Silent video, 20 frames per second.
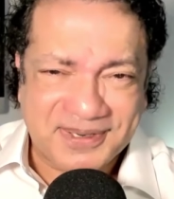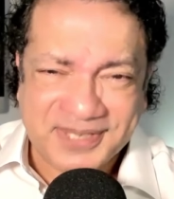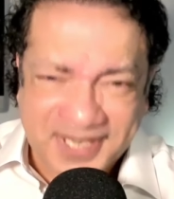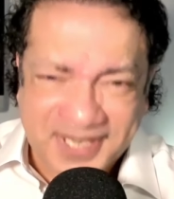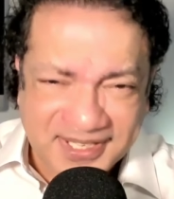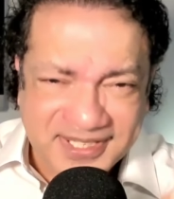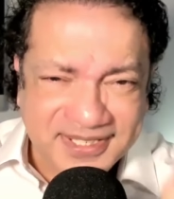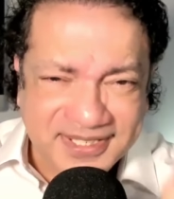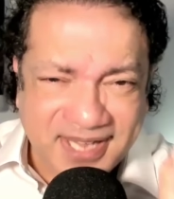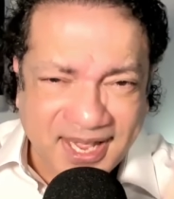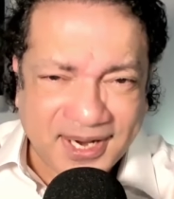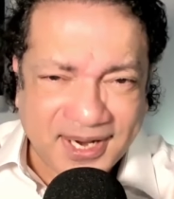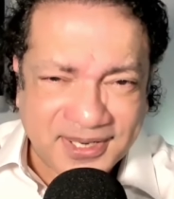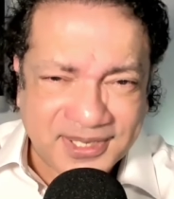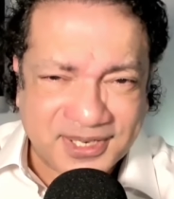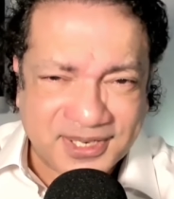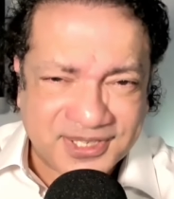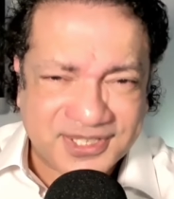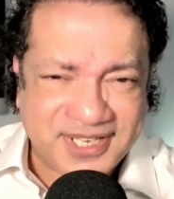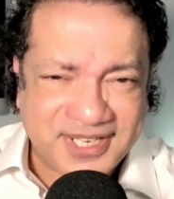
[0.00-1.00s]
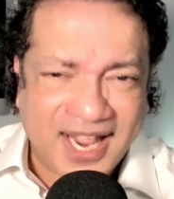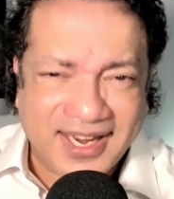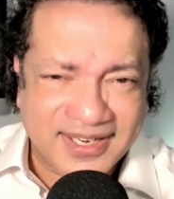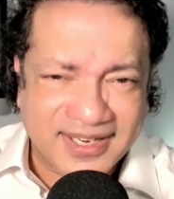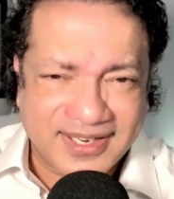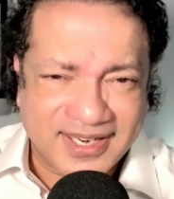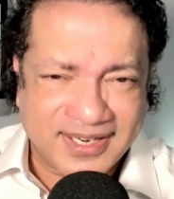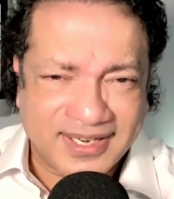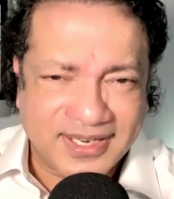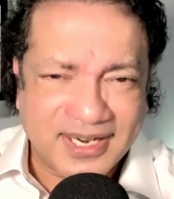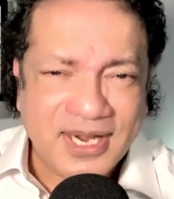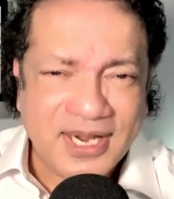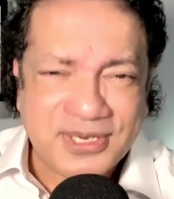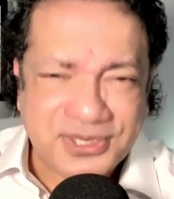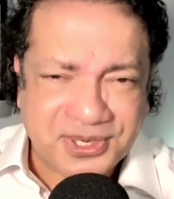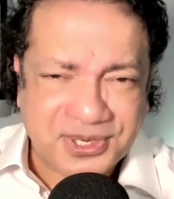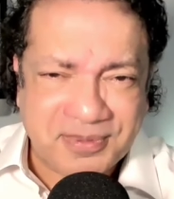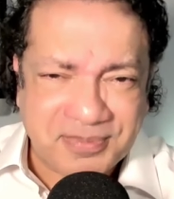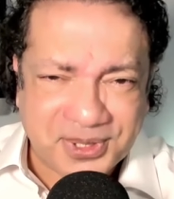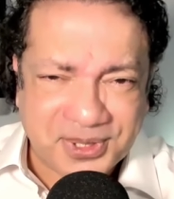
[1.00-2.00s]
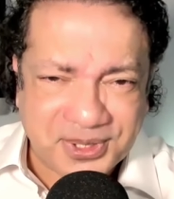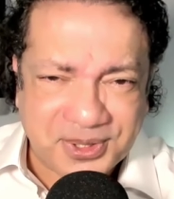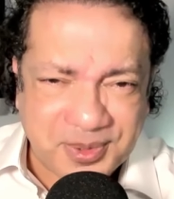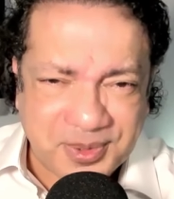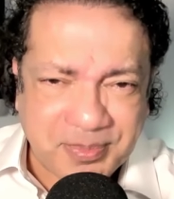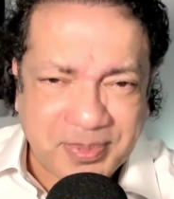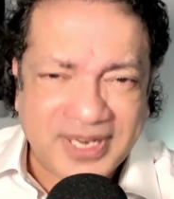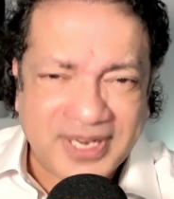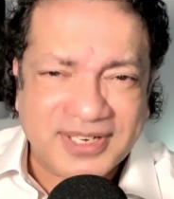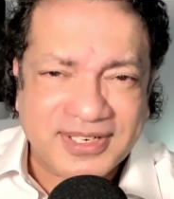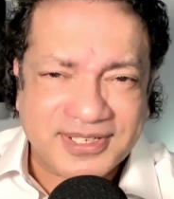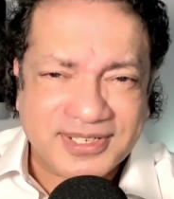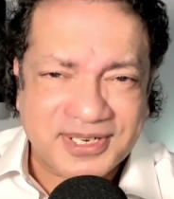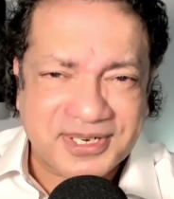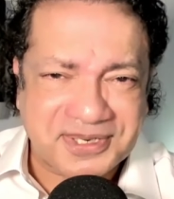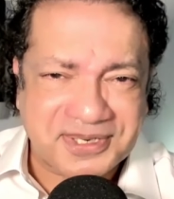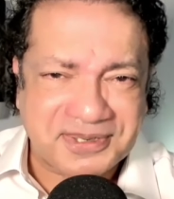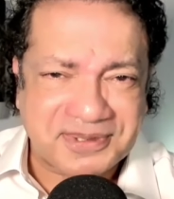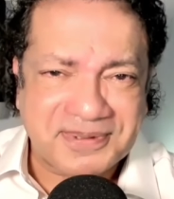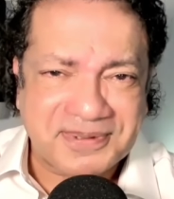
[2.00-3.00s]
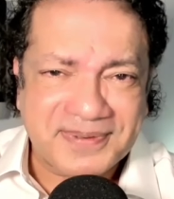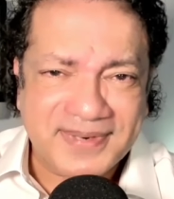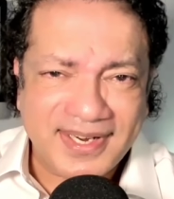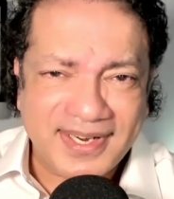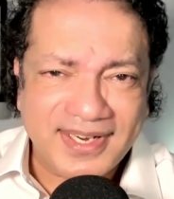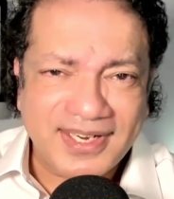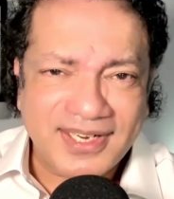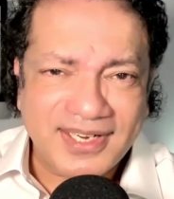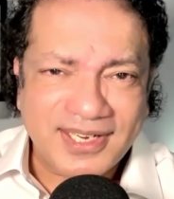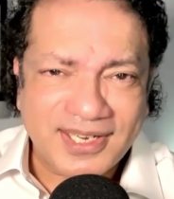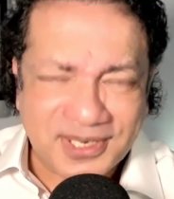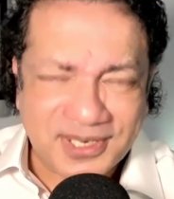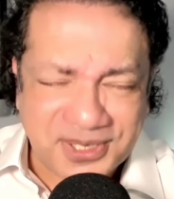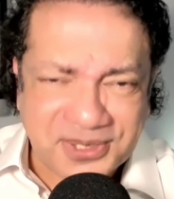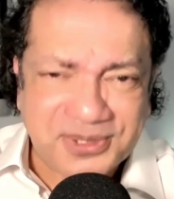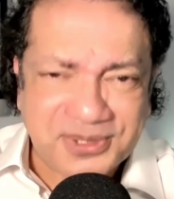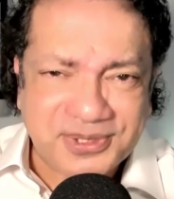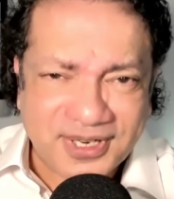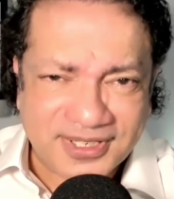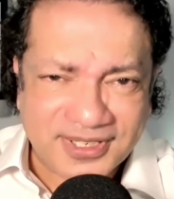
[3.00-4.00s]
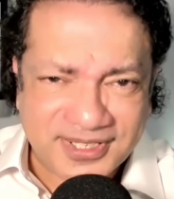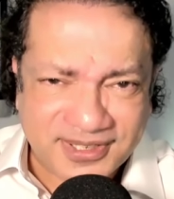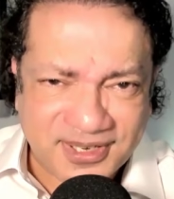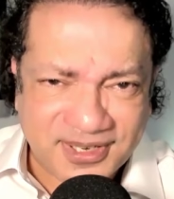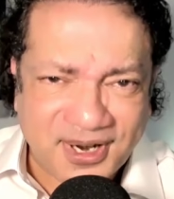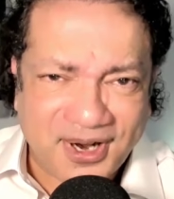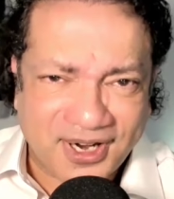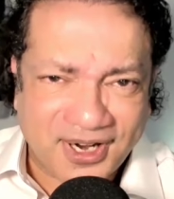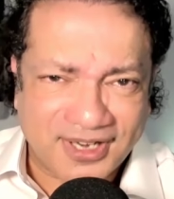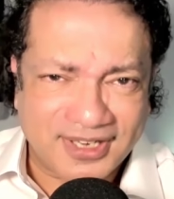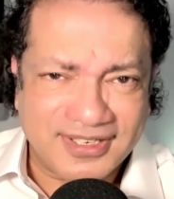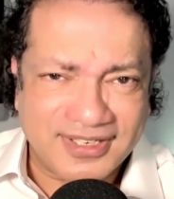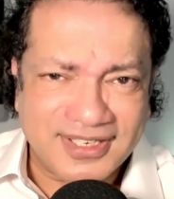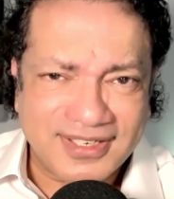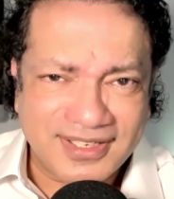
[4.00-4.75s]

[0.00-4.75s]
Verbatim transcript: Just that understanding. So I'm going to repeat it to you. Do you trust God?